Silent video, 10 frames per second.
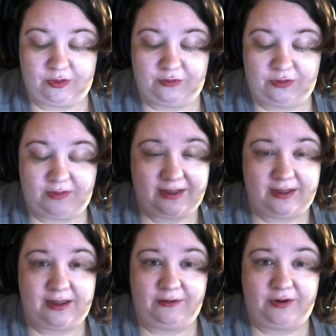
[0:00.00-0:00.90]
And if you make
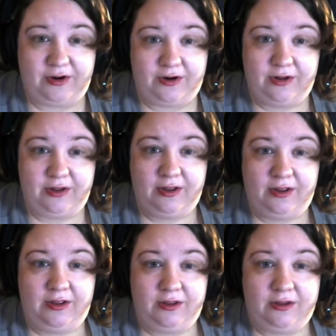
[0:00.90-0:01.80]
the effort
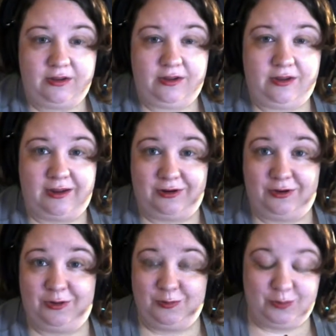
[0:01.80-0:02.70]
and
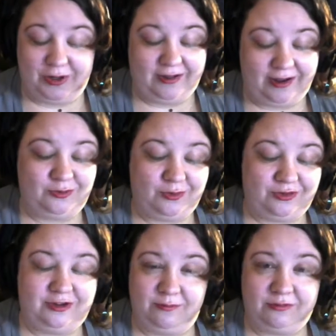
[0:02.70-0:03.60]
you realize what the
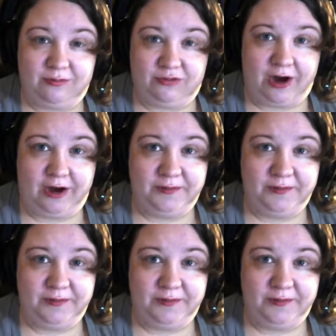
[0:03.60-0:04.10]
symptoms are,